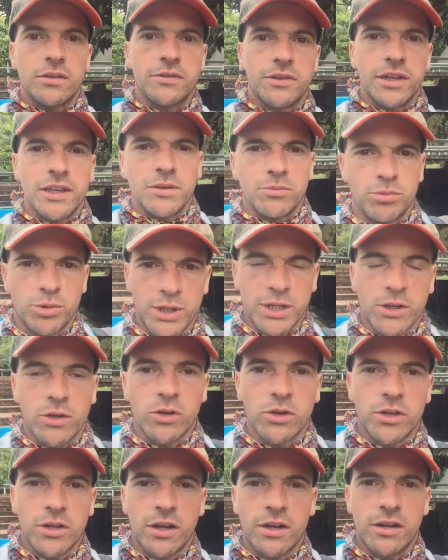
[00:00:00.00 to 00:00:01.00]
Feeling pretty
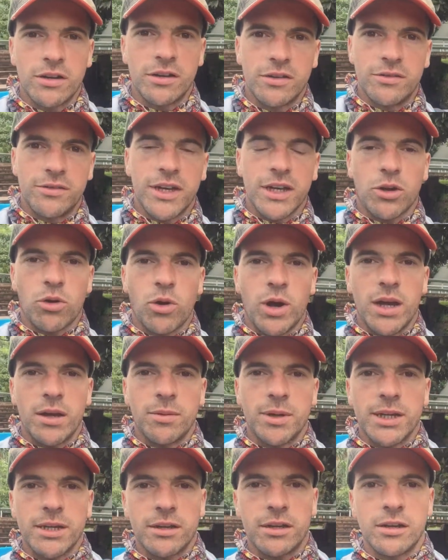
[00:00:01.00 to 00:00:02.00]
good. I've ate quite a
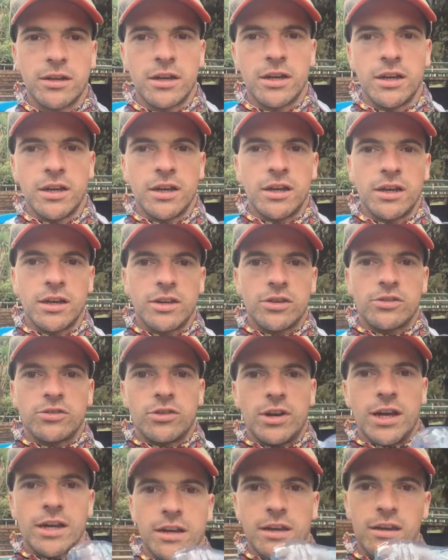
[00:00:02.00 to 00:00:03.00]
bit.
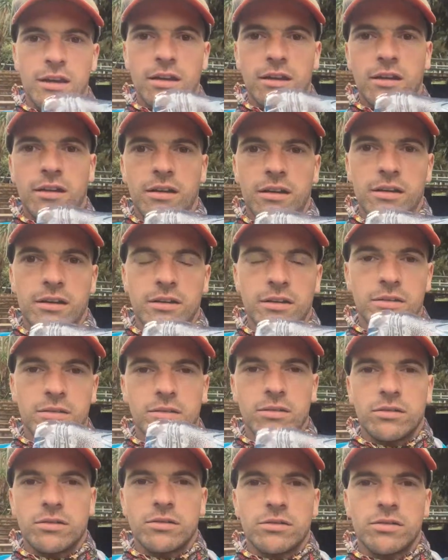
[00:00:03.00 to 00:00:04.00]
Drank
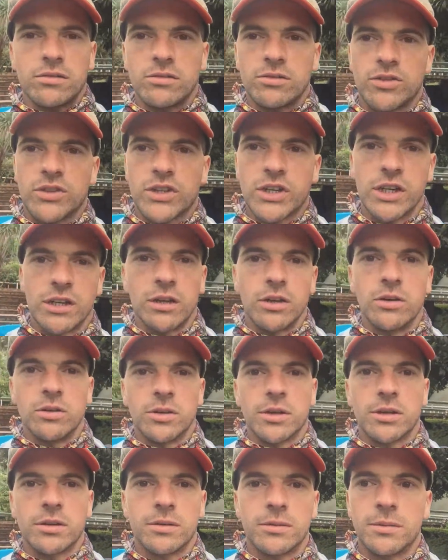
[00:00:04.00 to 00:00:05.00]
shitload.